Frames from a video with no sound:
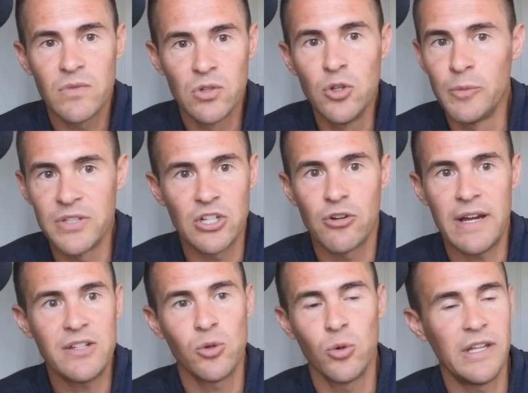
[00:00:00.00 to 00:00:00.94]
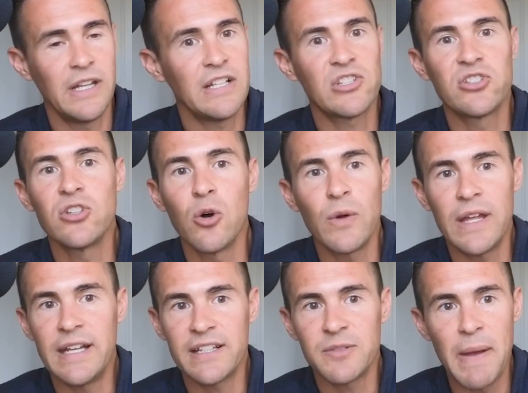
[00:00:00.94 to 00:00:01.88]
Loom is a great tool and it's so
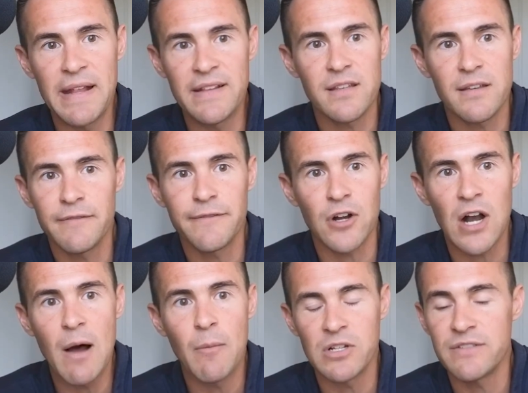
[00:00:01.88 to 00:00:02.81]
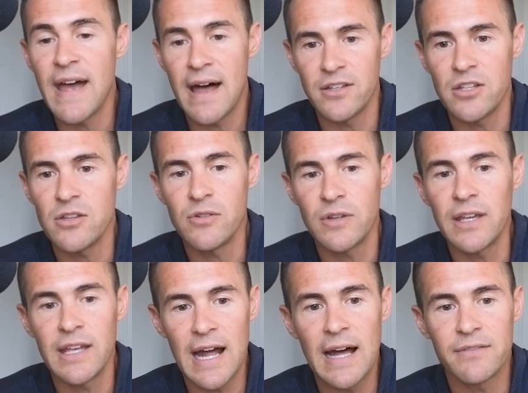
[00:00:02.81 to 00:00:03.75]
inexpensive for how much value you can
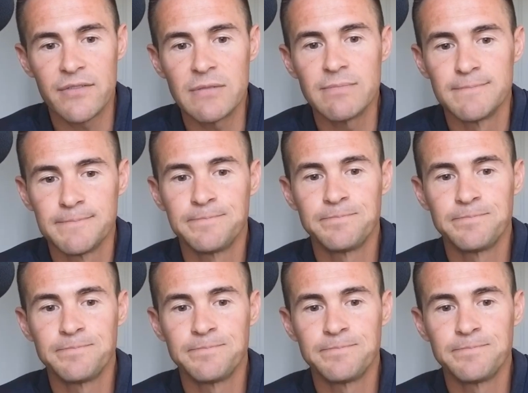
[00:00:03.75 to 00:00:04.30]
get out of it.